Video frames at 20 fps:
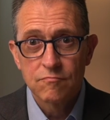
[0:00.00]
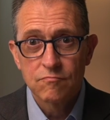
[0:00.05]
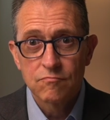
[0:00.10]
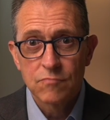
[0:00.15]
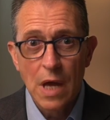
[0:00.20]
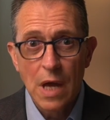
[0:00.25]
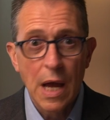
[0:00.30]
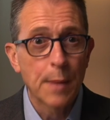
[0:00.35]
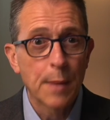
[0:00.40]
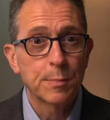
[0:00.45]

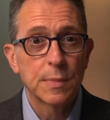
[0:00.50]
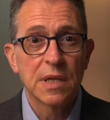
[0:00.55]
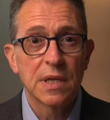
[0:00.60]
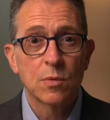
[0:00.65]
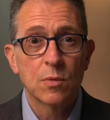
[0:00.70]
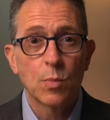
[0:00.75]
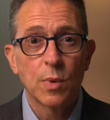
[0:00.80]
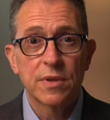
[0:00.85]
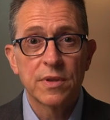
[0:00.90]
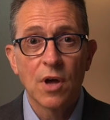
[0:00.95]
I'm done
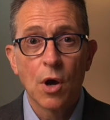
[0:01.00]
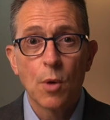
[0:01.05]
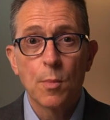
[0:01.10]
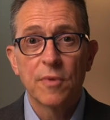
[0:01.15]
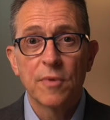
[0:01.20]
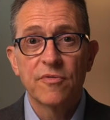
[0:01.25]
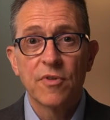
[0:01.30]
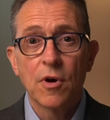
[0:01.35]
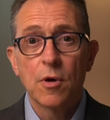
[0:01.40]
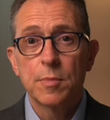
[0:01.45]
with
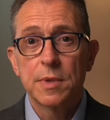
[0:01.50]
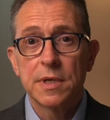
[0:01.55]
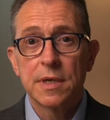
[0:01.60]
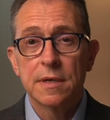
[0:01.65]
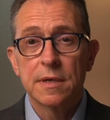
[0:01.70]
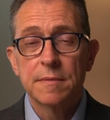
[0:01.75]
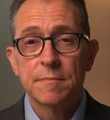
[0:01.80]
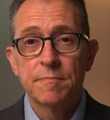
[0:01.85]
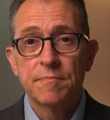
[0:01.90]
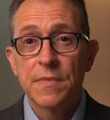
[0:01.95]

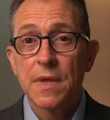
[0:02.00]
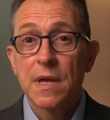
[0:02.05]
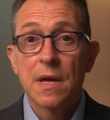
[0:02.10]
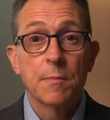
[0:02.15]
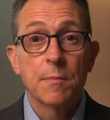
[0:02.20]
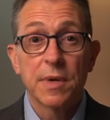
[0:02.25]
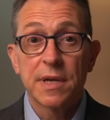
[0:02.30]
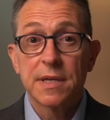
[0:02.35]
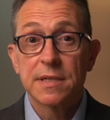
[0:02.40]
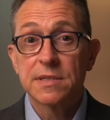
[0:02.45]
homophobia
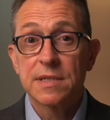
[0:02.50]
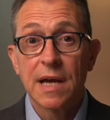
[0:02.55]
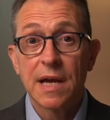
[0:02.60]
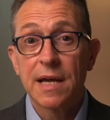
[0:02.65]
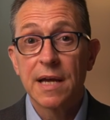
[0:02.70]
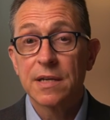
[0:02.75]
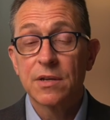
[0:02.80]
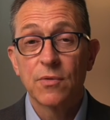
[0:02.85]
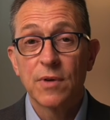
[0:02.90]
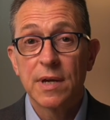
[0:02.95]
because
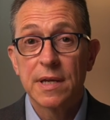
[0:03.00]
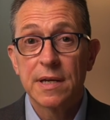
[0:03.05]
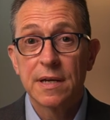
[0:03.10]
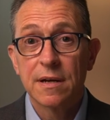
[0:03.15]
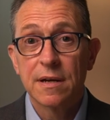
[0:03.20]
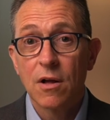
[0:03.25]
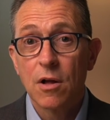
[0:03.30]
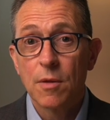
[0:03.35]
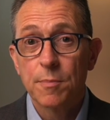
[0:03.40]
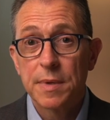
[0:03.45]
God created
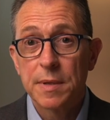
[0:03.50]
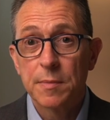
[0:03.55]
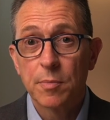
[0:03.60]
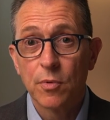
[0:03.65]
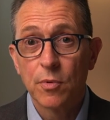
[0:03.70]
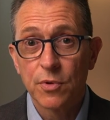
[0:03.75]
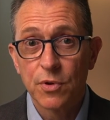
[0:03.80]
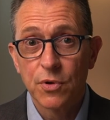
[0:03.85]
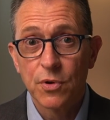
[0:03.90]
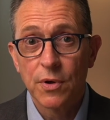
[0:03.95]
all people
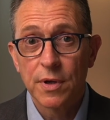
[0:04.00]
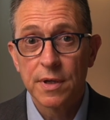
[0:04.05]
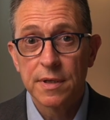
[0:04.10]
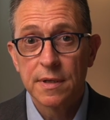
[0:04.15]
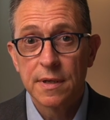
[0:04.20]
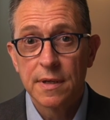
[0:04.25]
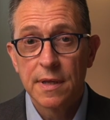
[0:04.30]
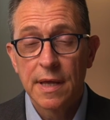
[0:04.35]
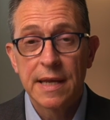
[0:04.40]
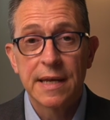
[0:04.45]

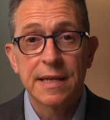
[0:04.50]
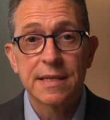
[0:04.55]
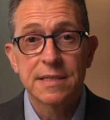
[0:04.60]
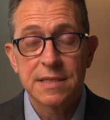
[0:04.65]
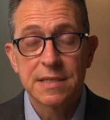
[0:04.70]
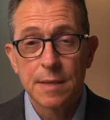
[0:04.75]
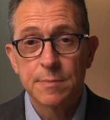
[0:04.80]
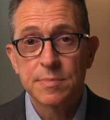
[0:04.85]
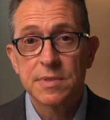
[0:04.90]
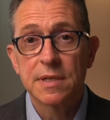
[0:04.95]
good and
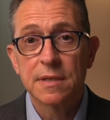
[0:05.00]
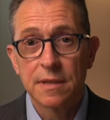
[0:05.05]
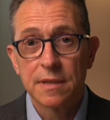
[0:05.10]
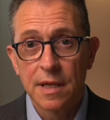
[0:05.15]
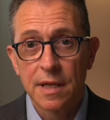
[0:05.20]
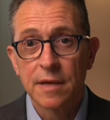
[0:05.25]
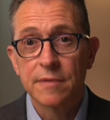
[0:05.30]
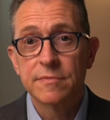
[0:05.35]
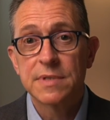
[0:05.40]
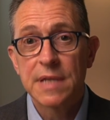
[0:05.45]
accepts and loves